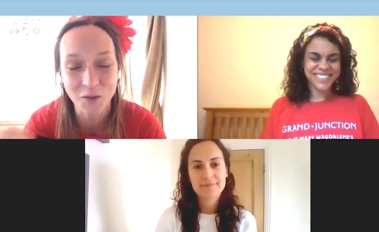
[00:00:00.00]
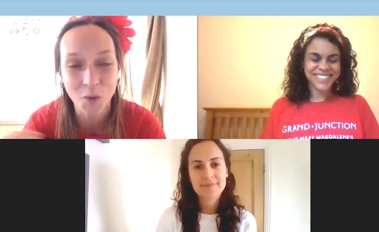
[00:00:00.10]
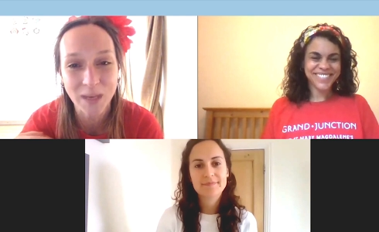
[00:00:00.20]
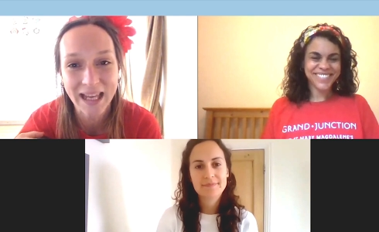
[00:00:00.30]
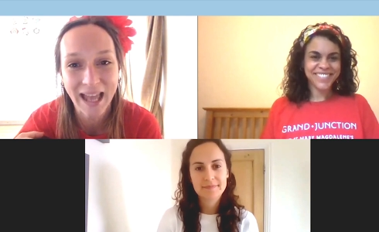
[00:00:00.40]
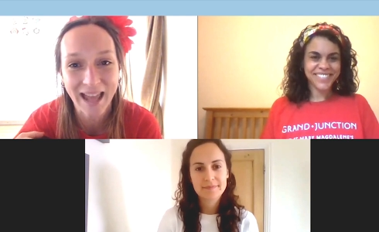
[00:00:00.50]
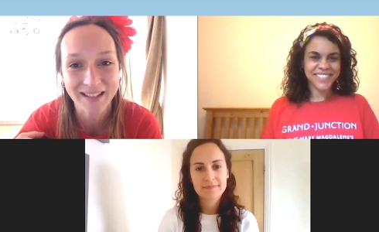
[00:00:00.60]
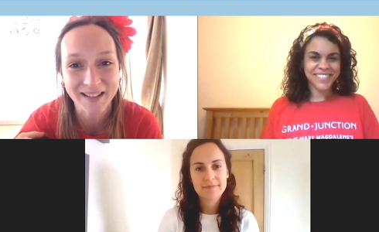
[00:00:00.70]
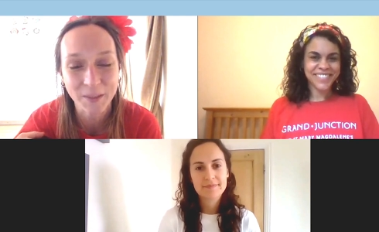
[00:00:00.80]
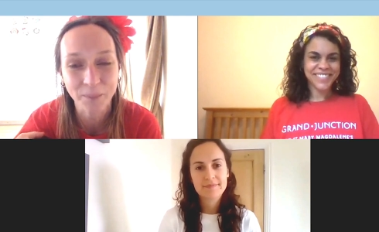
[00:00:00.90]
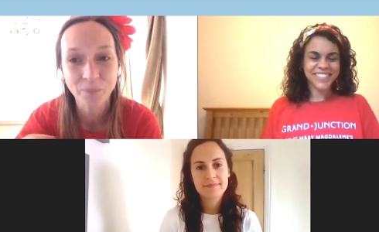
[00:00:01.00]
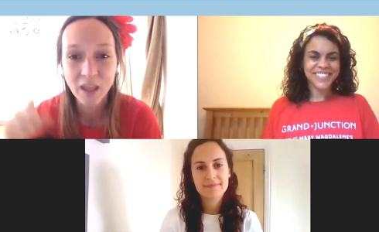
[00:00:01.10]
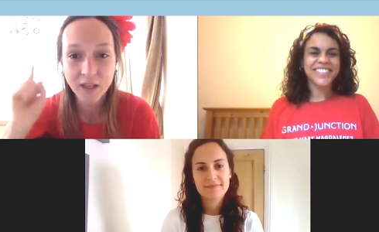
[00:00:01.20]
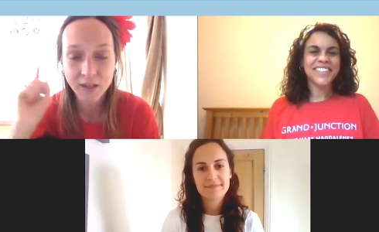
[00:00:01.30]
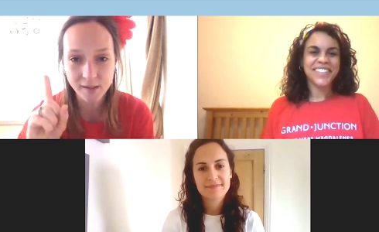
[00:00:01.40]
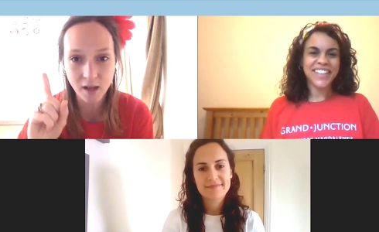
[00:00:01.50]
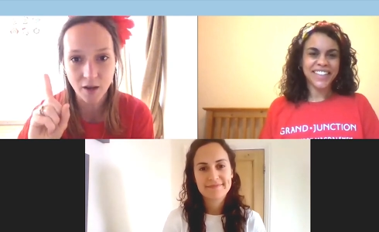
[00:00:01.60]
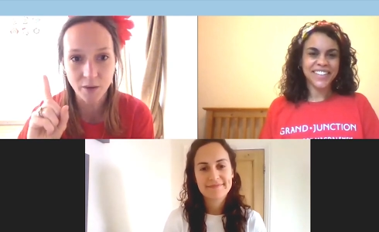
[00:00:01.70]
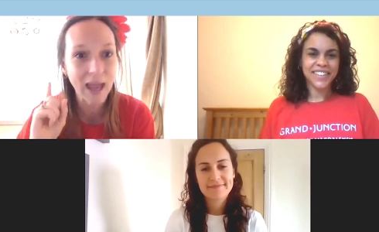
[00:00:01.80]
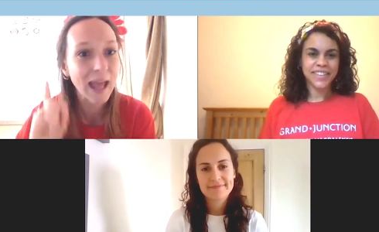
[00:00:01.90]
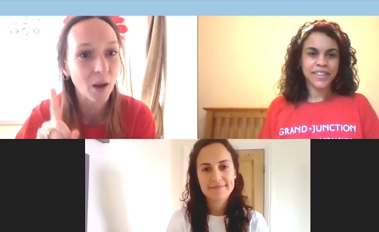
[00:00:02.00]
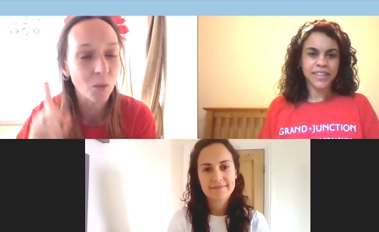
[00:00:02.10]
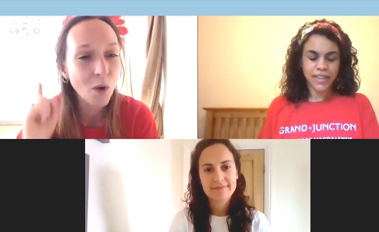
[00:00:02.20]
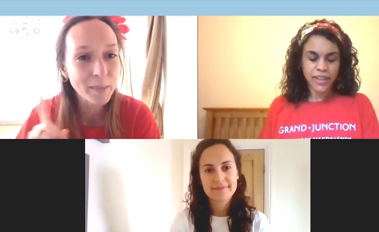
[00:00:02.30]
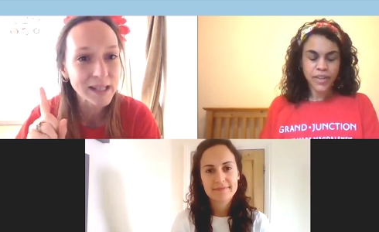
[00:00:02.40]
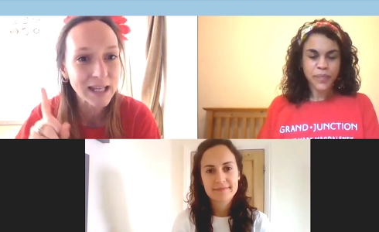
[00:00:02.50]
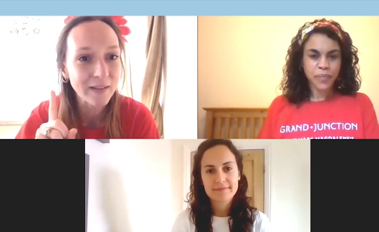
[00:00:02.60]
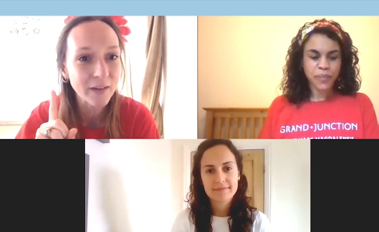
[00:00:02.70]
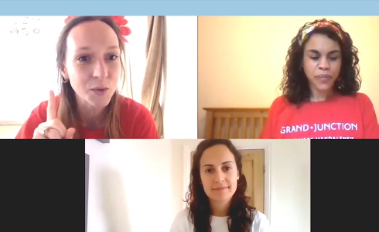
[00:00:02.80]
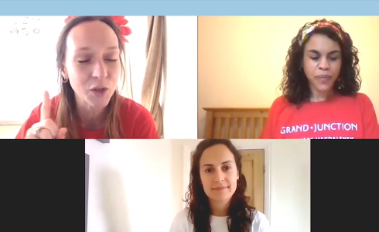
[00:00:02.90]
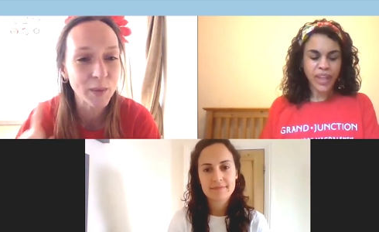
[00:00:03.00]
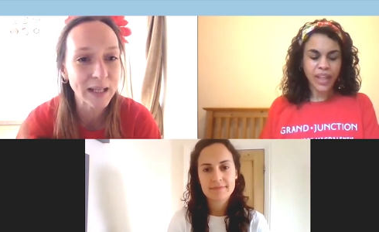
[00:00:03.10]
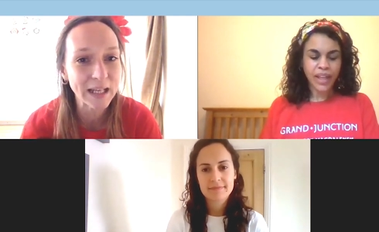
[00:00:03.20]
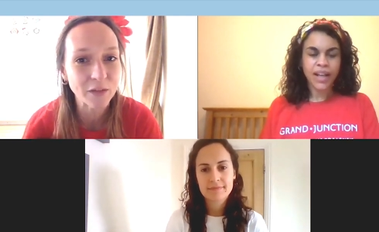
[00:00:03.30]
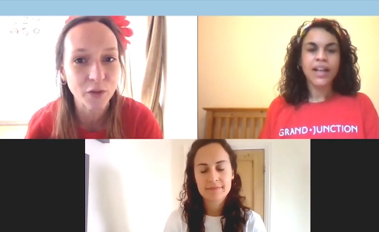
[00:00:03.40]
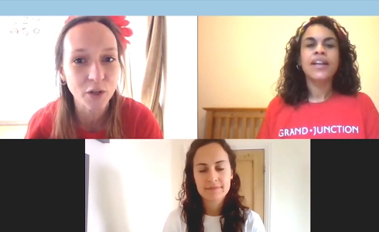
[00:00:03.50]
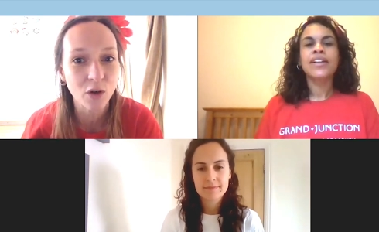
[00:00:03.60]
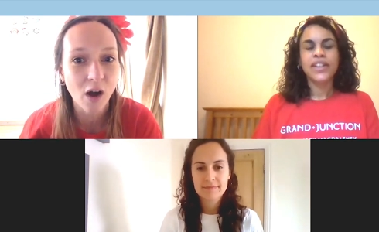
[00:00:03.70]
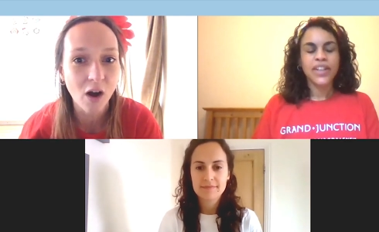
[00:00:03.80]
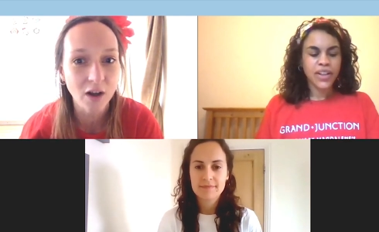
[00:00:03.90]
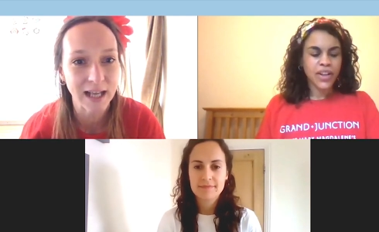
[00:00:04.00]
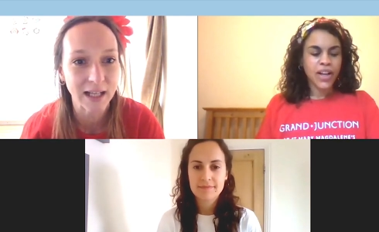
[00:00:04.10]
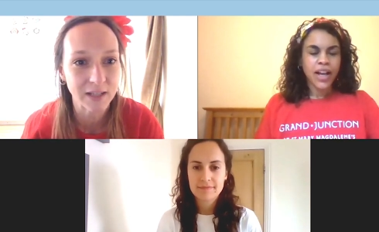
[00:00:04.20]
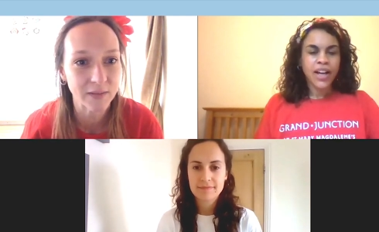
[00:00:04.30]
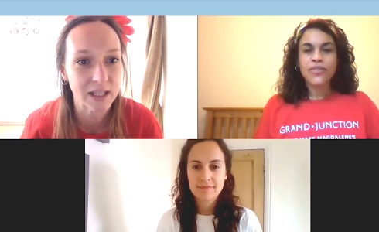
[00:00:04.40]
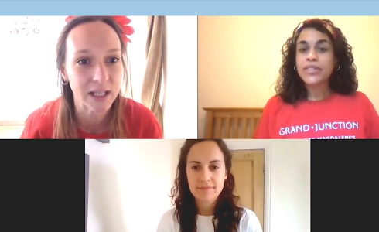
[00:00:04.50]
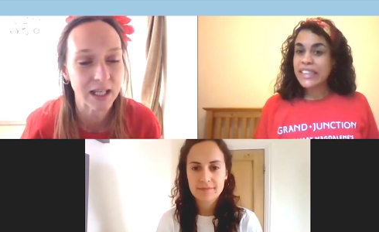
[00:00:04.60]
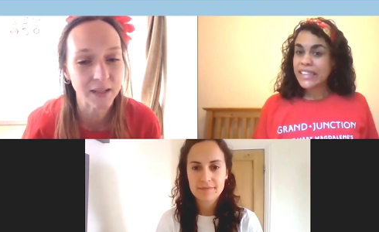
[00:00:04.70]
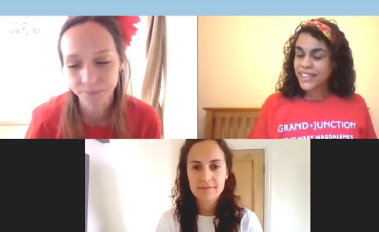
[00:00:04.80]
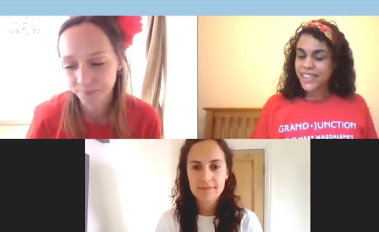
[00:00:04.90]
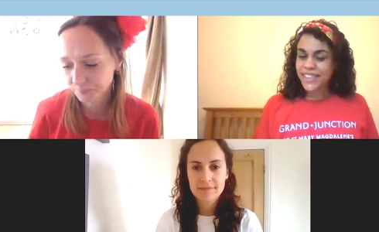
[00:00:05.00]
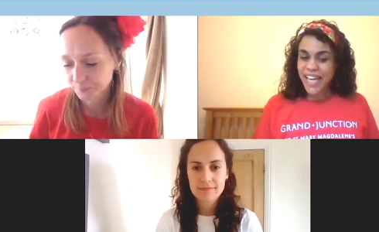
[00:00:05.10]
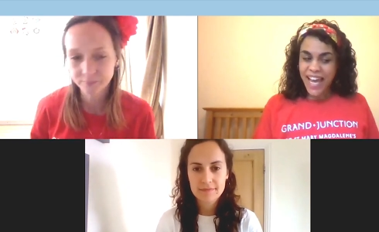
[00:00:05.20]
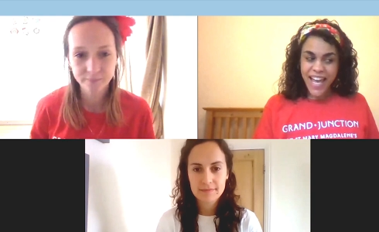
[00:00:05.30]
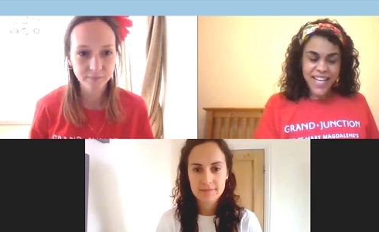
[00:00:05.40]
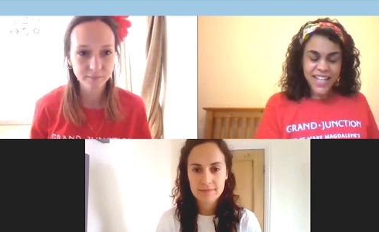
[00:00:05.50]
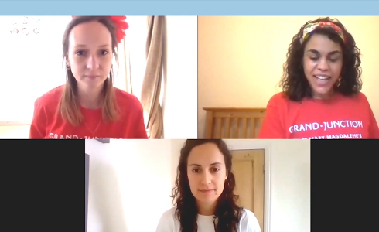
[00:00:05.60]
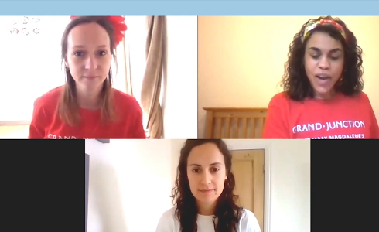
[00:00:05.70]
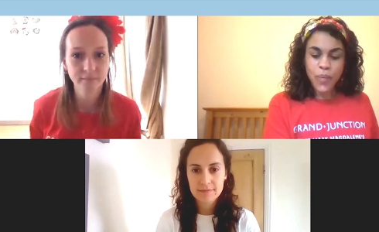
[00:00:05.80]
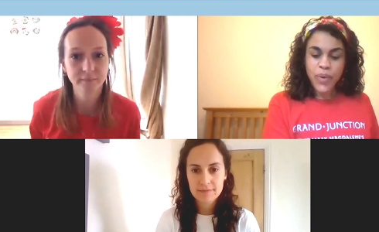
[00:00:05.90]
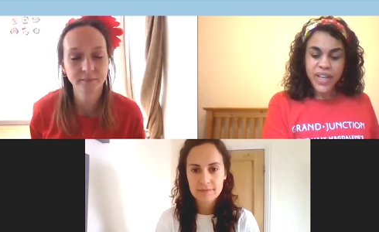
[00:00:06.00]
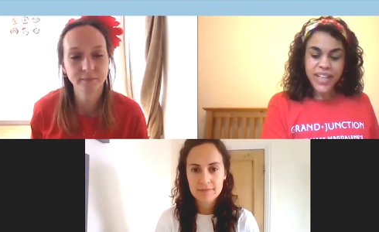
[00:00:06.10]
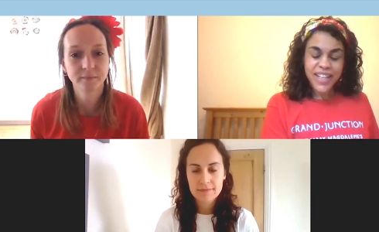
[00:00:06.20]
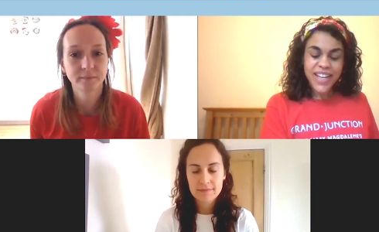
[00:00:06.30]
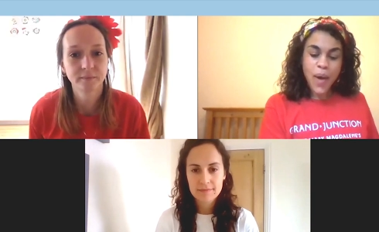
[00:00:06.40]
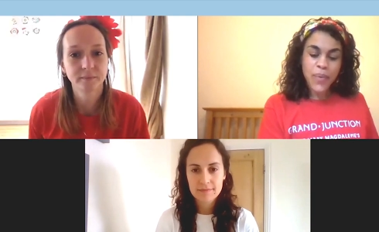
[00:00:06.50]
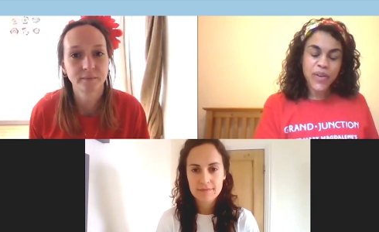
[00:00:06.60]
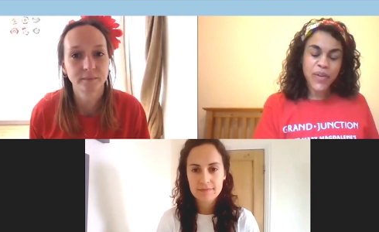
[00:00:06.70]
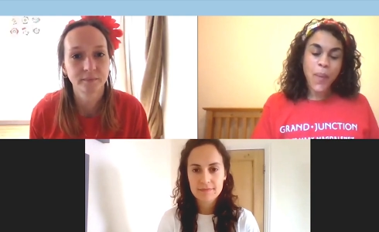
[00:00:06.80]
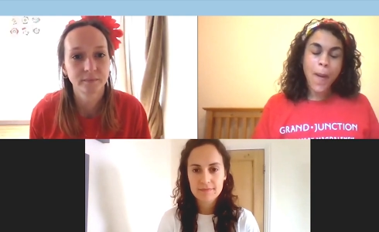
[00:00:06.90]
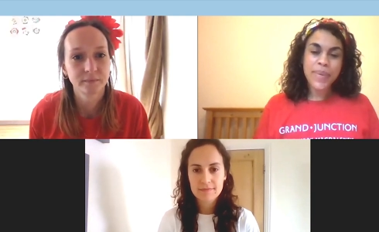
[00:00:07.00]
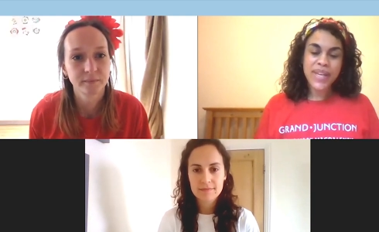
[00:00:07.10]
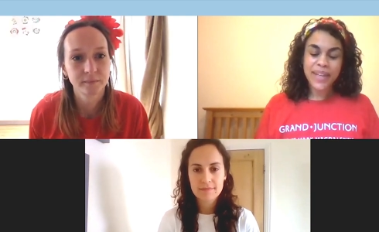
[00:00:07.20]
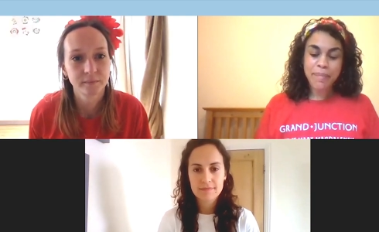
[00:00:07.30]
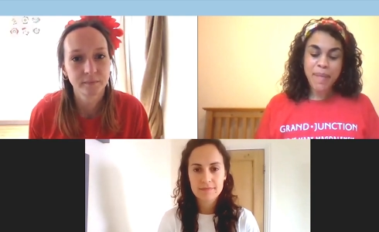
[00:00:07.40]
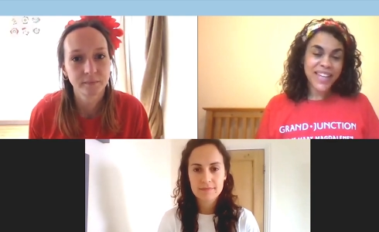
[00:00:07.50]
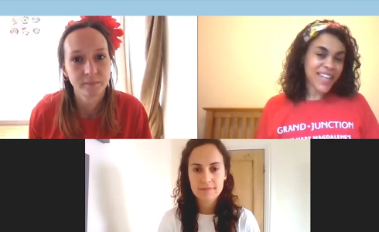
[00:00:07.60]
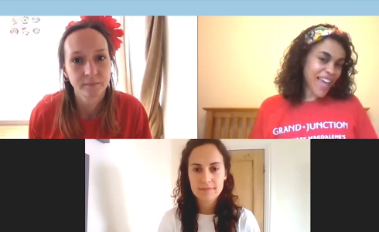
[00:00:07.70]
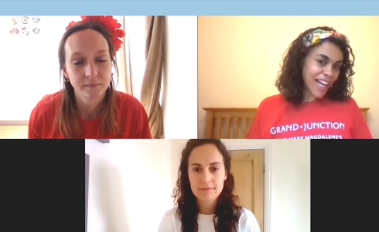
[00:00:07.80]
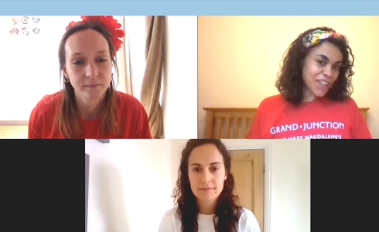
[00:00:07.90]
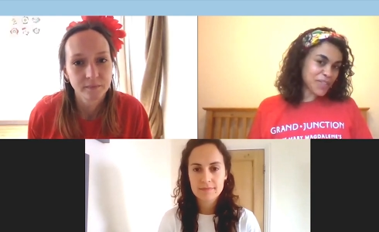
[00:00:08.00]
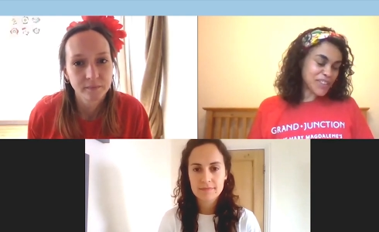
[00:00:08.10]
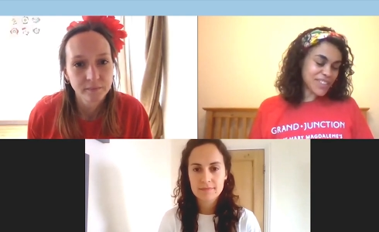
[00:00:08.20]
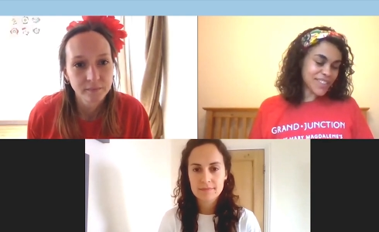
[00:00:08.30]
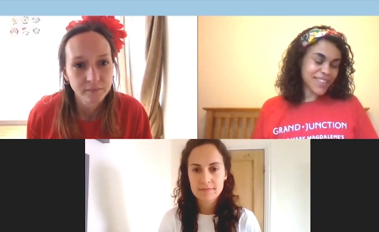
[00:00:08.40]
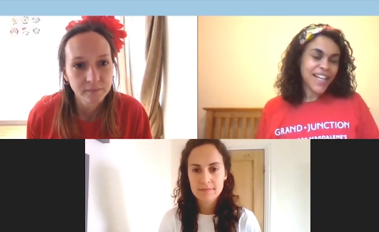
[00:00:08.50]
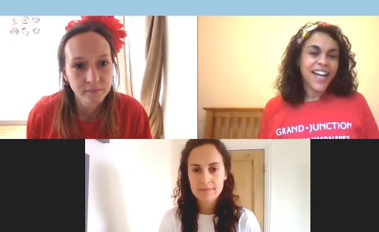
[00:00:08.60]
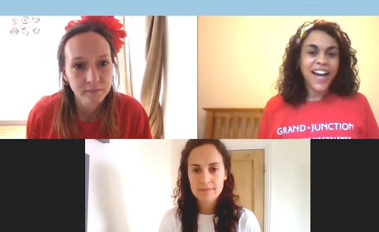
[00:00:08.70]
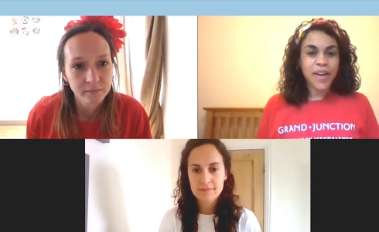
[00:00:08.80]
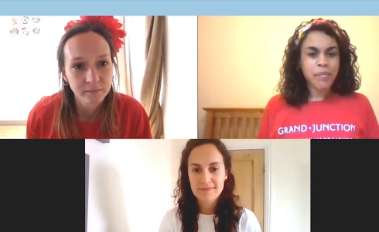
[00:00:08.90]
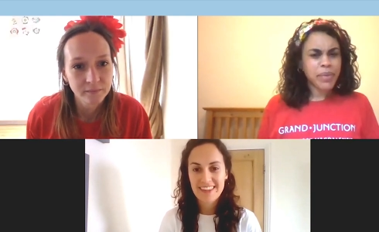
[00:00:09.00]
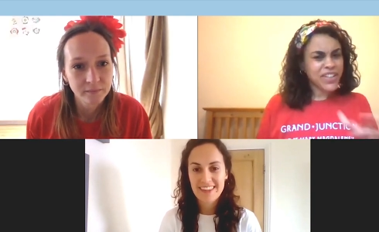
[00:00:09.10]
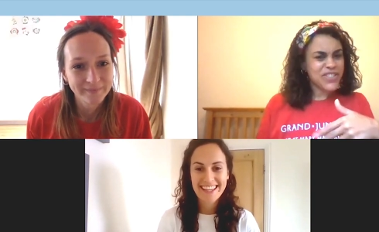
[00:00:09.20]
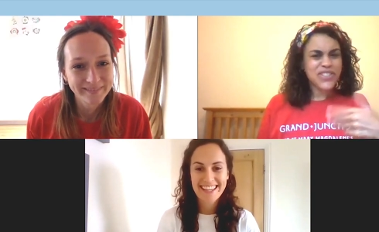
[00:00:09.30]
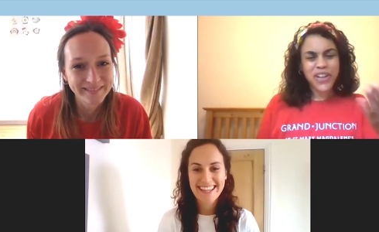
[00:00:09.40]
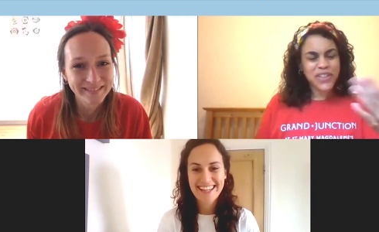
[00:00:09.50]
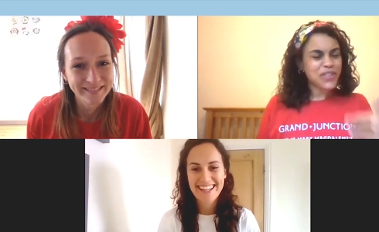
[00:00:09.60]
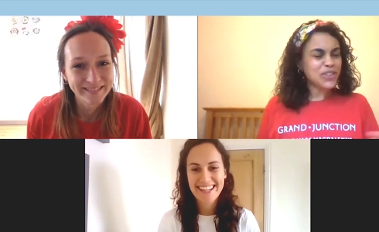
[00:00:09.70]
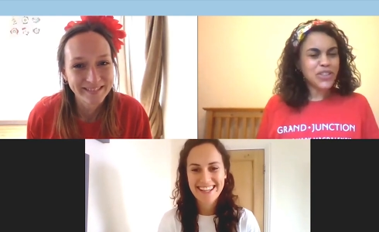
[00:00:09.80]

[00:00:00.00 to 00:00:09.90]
Speaker 1: weekend. So, Ella, what materials do we need for your art activity?
Speaker 2: Today, we will be making elephants um, because you know you've got